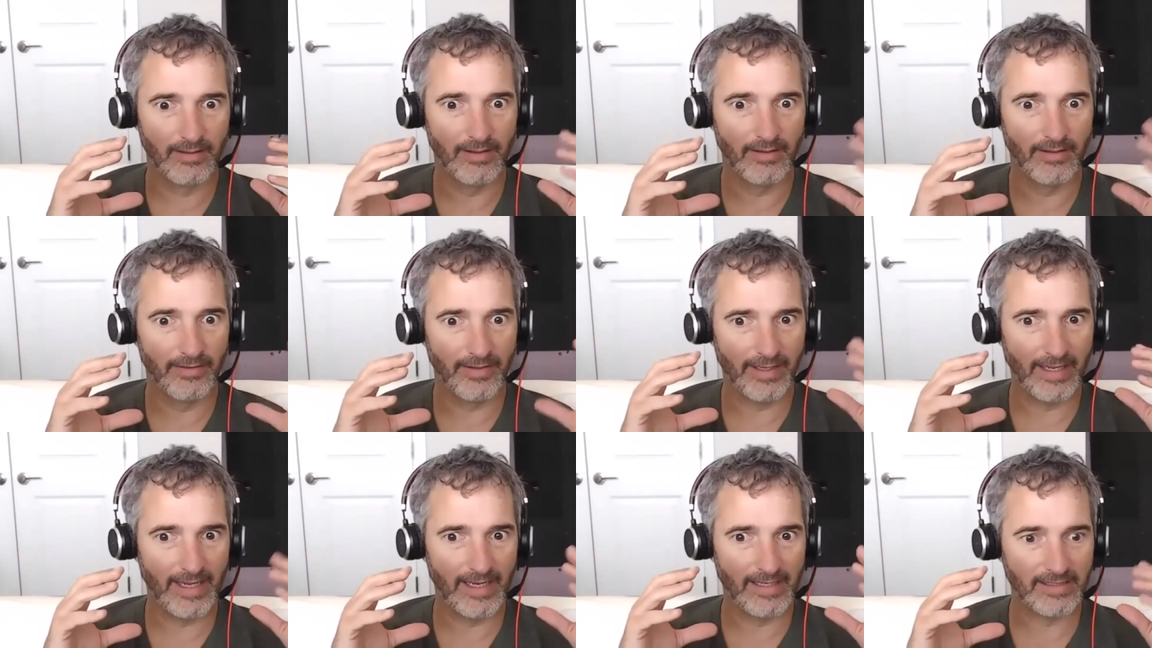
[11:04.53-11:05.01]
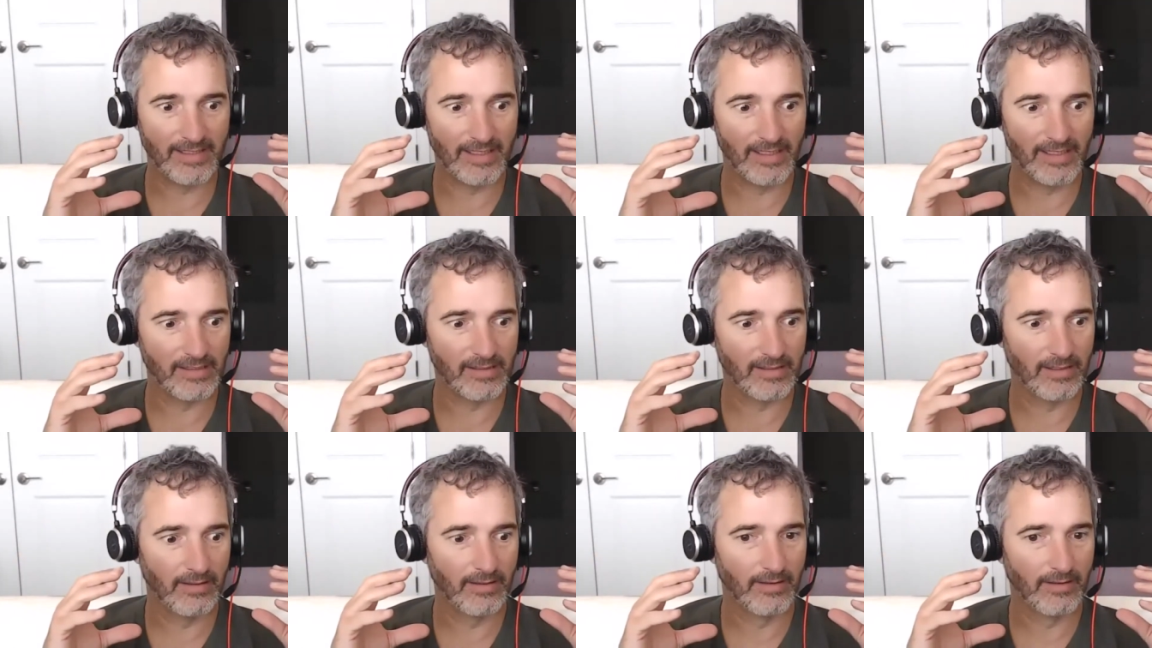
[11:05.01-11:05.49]
And the guy
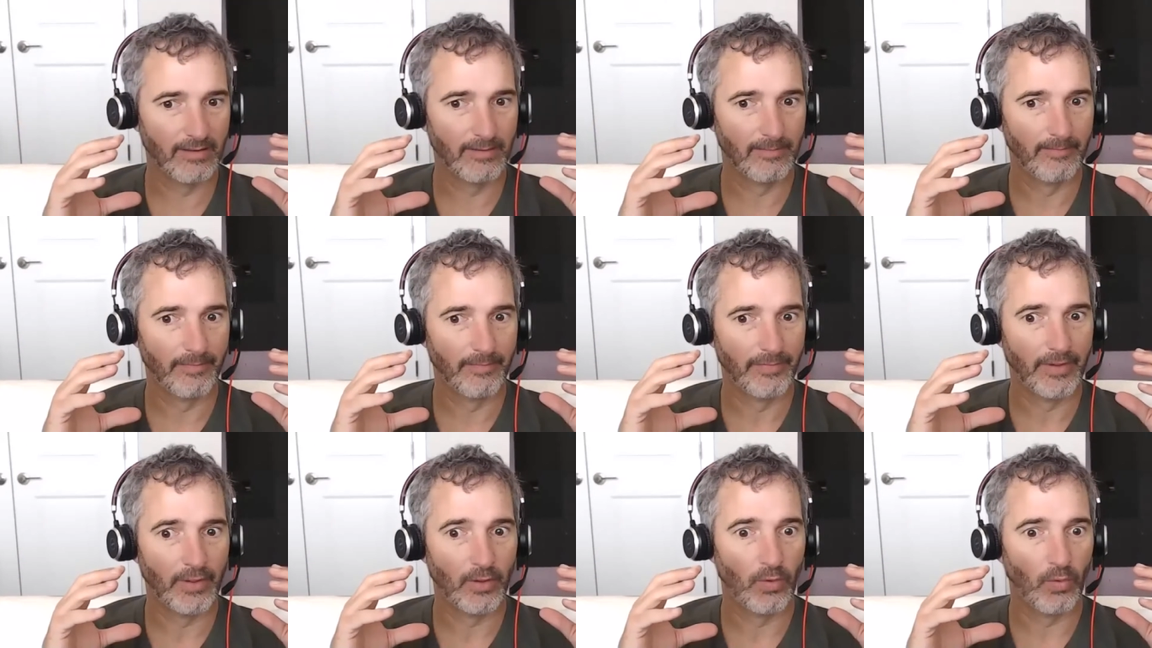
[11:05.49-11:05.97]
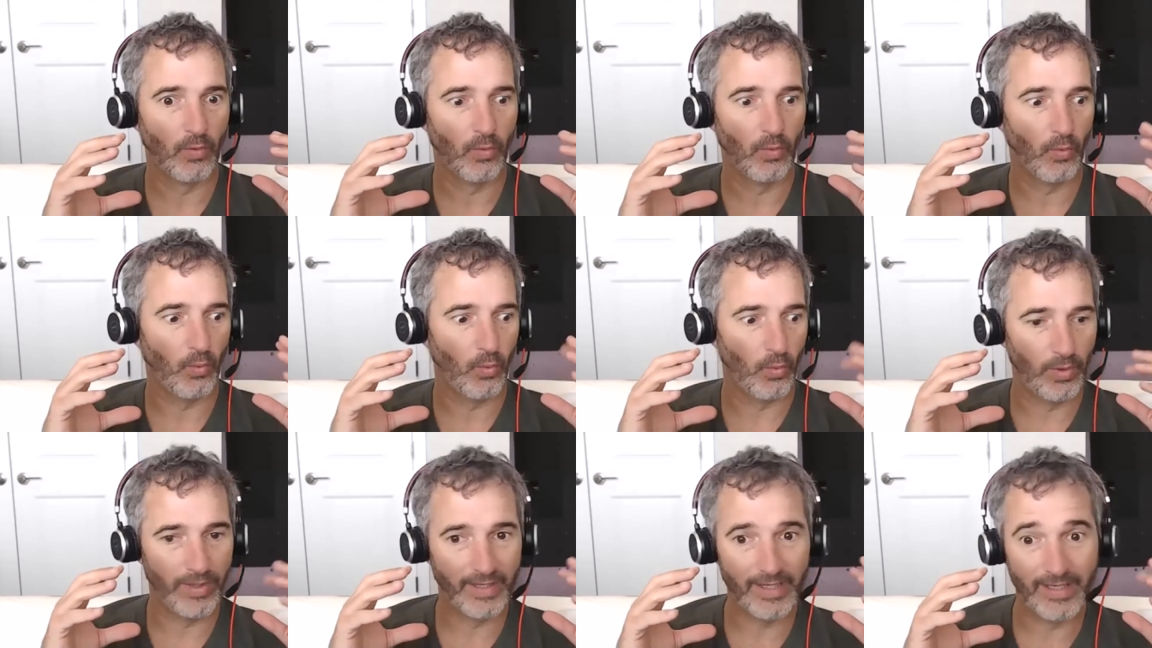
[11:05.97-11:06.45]
says,
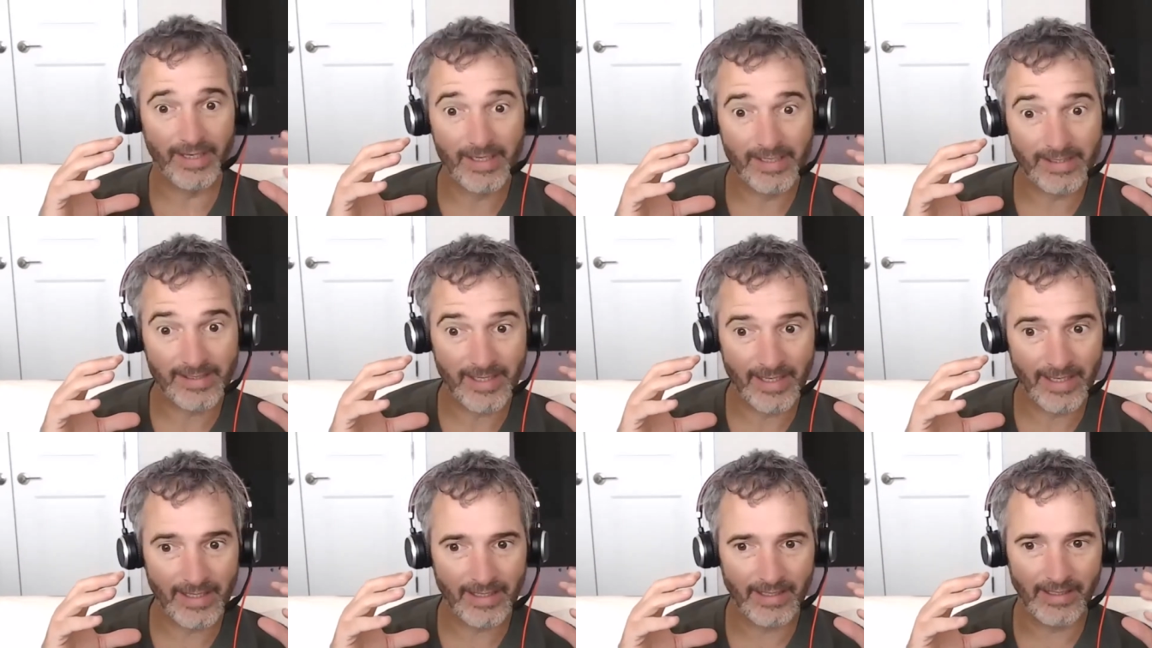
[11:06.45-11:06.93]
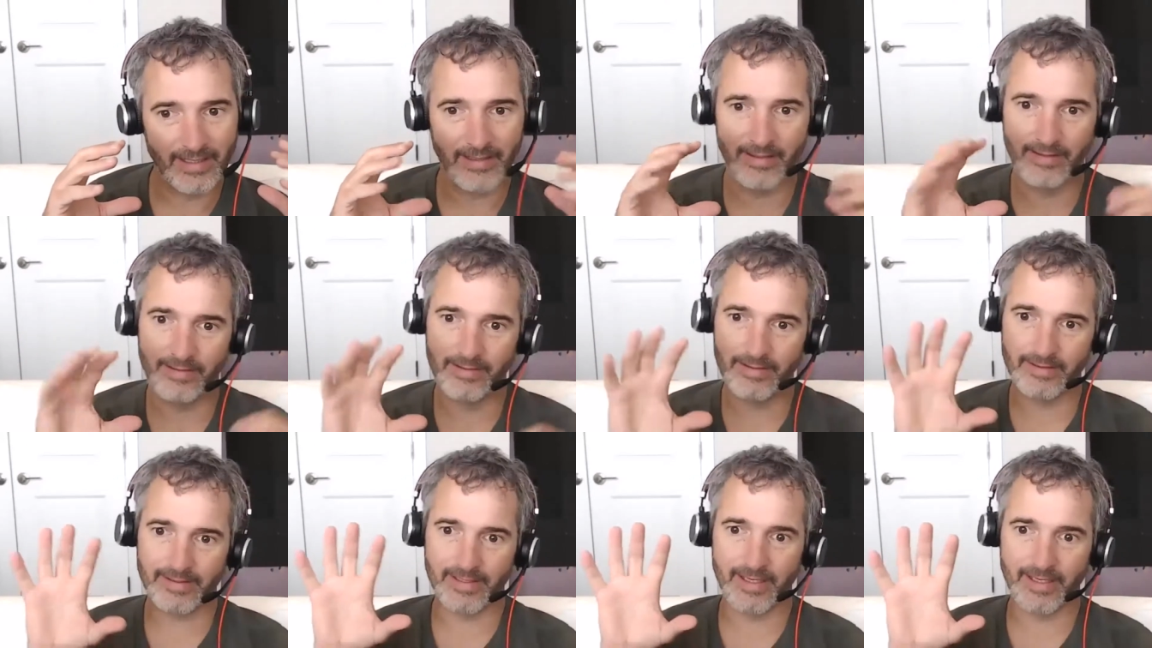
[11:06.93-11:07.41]
"What did it say?"
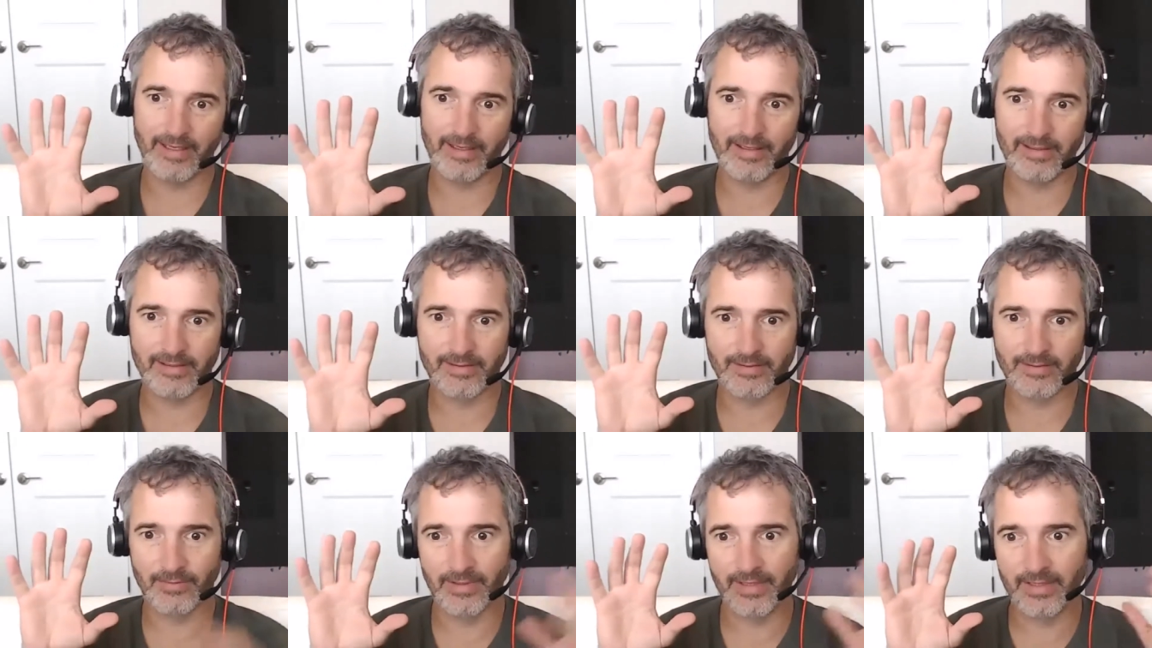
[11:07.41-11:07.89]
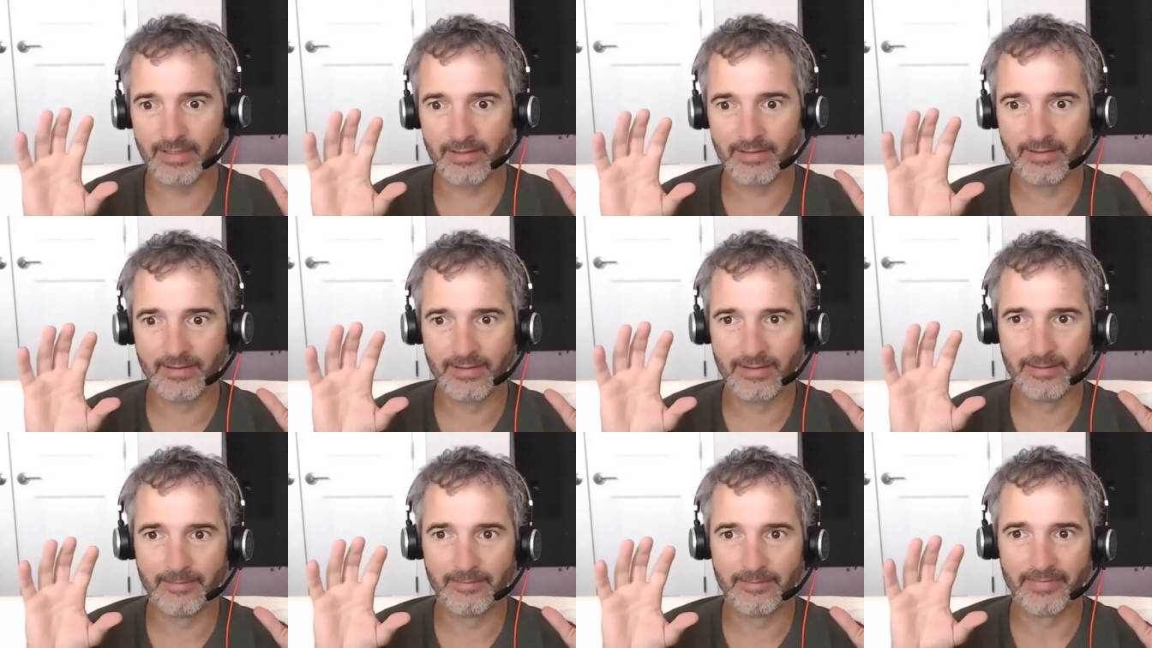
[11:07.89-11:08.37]
And this guy goes, "Well,
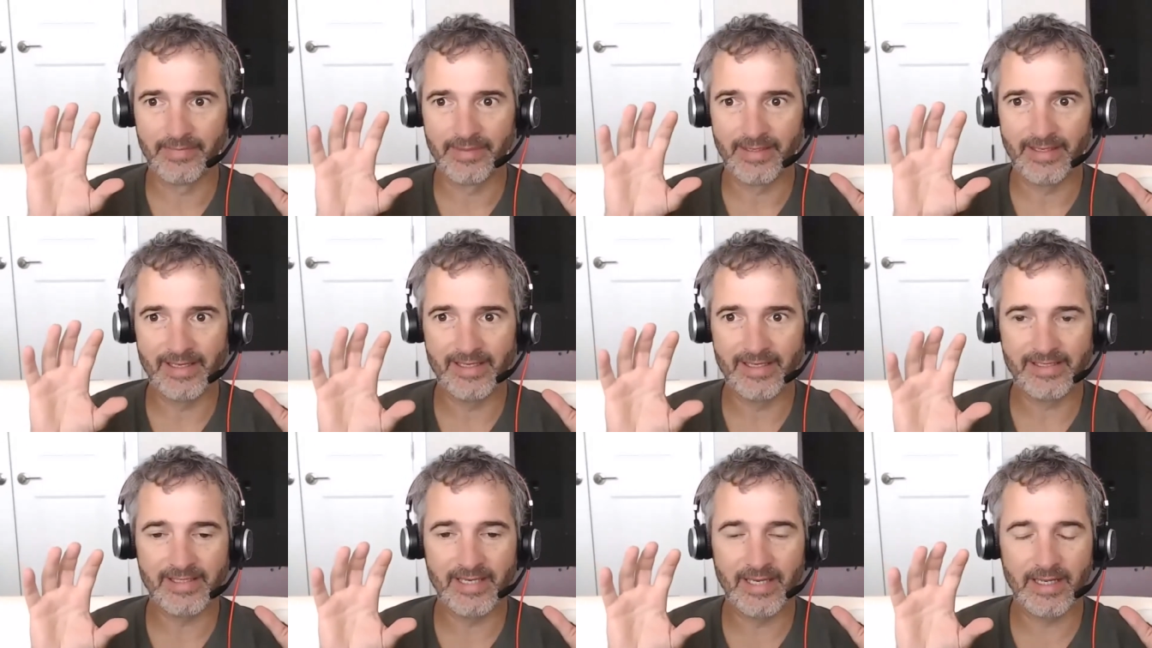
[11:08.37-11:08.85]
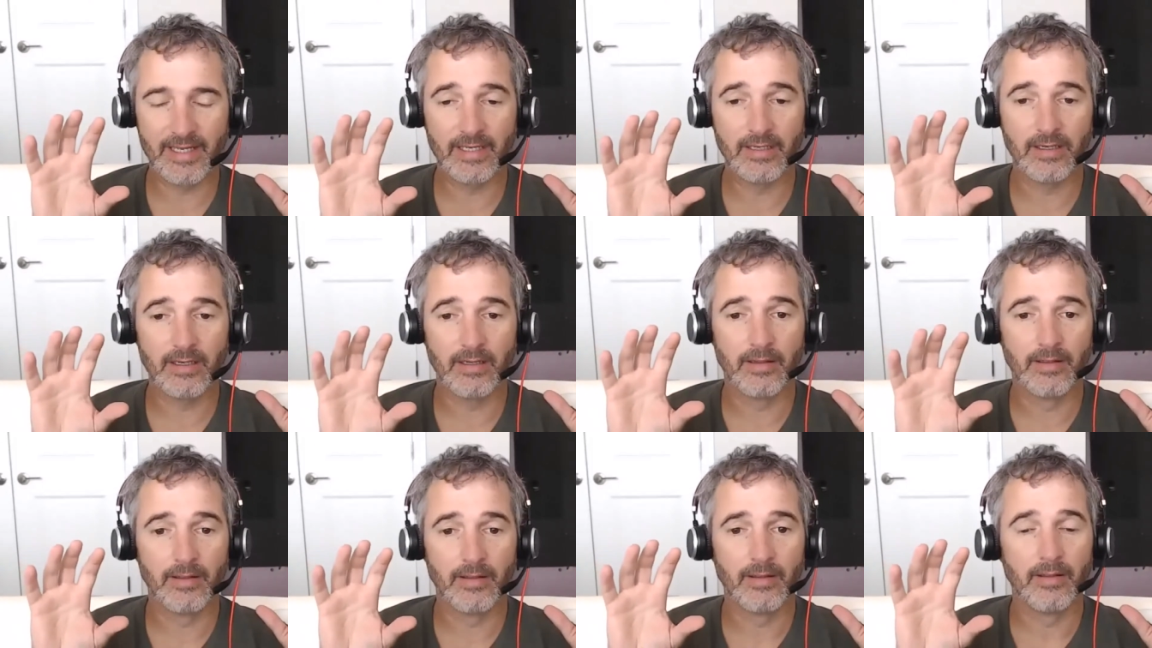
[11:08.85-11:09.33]
it
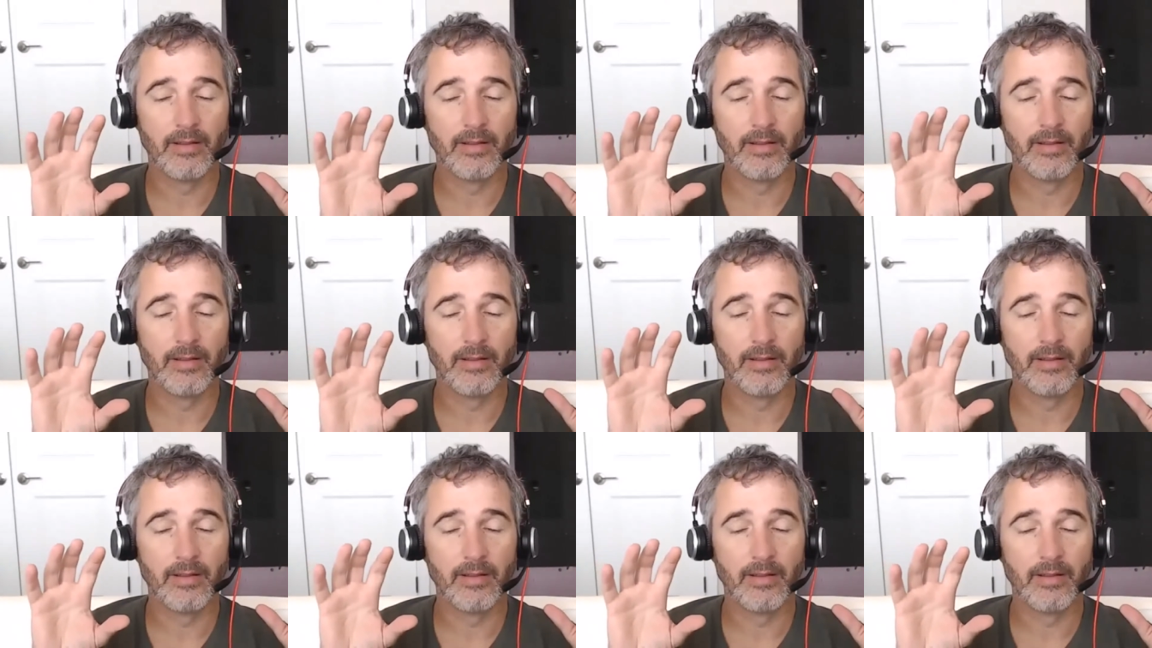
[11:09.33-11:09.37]
said,